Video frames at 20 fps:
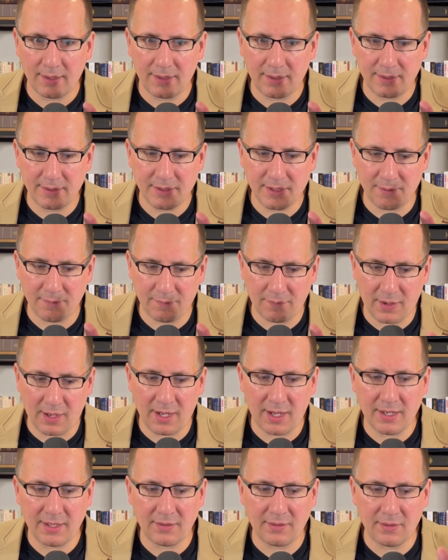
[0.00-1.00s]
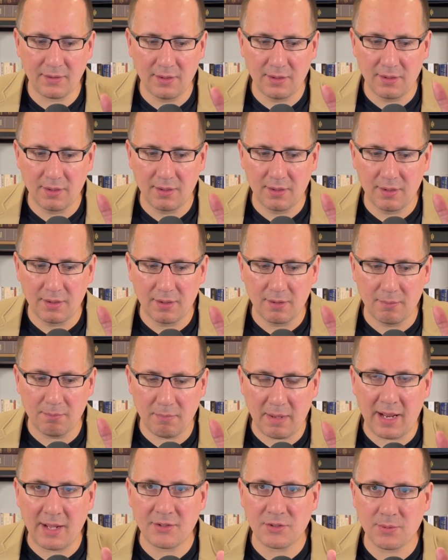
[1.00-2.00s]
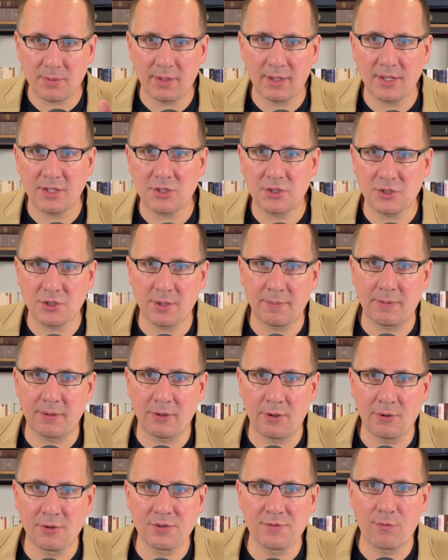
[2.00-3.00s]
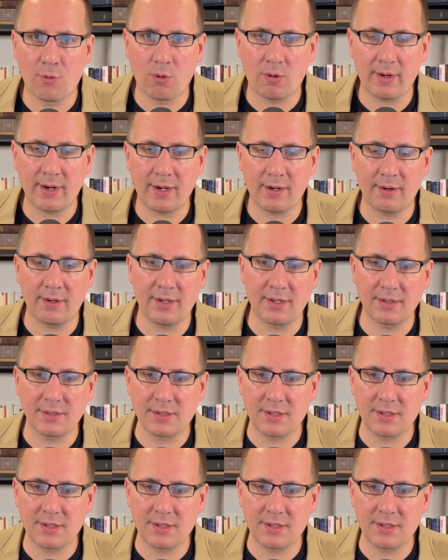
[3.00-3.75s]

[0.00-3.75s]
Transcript: defined man's relationship in those four areas: